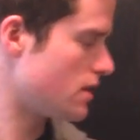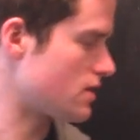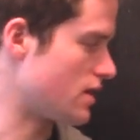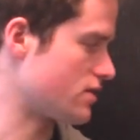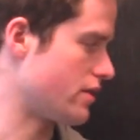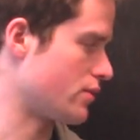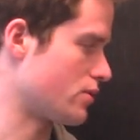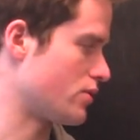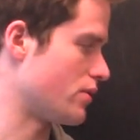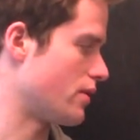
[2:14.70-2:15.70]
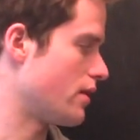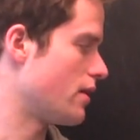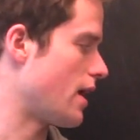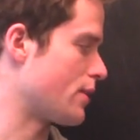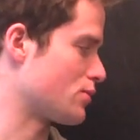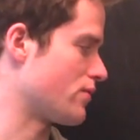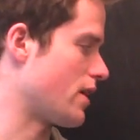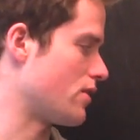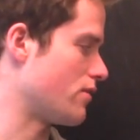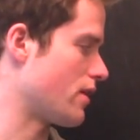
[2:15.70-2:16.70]
is less than or equal to absolute
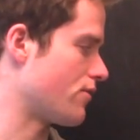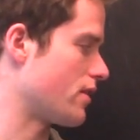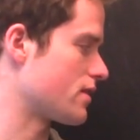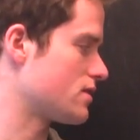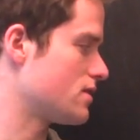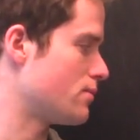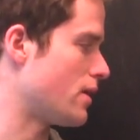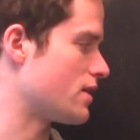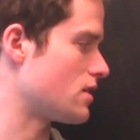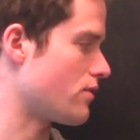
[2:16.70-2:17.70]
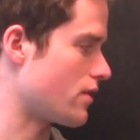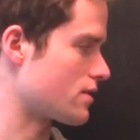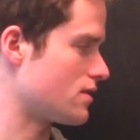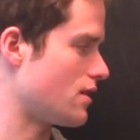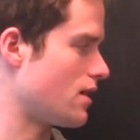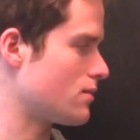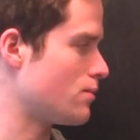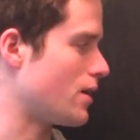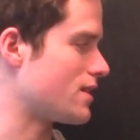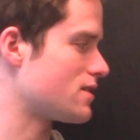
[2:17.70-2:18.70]
value of fx minus fx
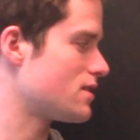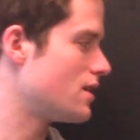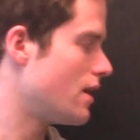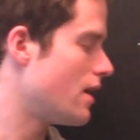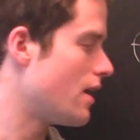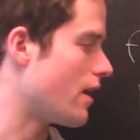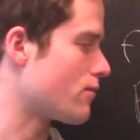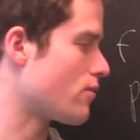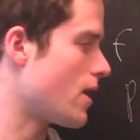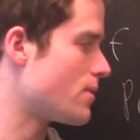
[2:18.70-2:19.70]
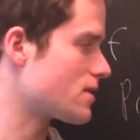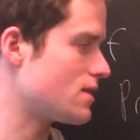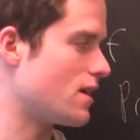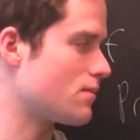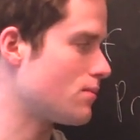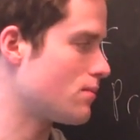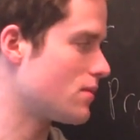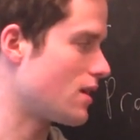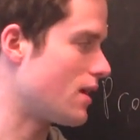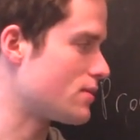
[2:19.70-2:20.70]
naught minus f prime x naught
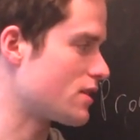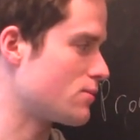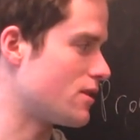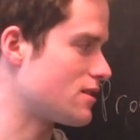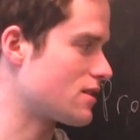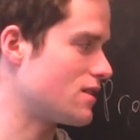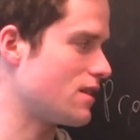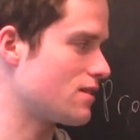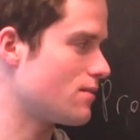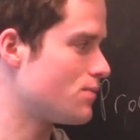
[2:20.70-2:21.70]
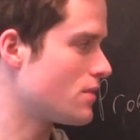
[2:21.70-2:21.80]
times x minus x naught